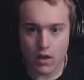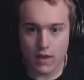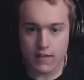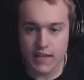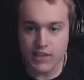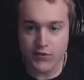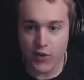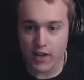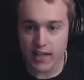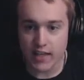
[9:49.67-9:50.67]
This
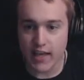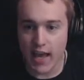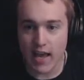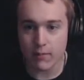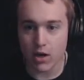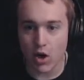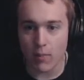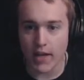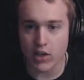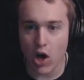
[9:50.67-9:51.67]
fucking game. Oh
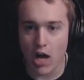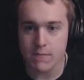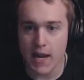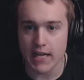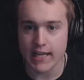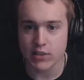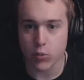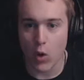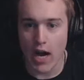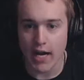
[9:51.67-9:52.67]
my god, mannequins.
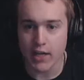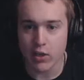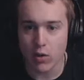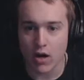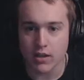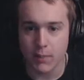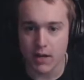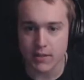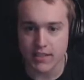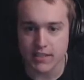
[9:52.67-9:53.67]
Why are you all at the
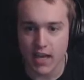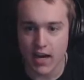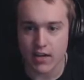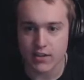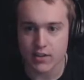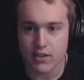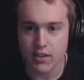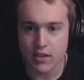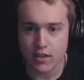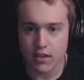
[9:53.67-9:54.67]
bottom of the stairs?
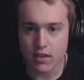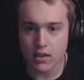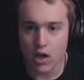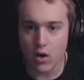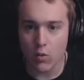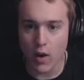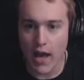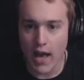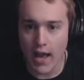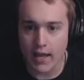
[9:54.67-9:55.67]
Go
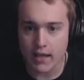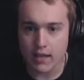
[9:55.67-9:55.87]
away!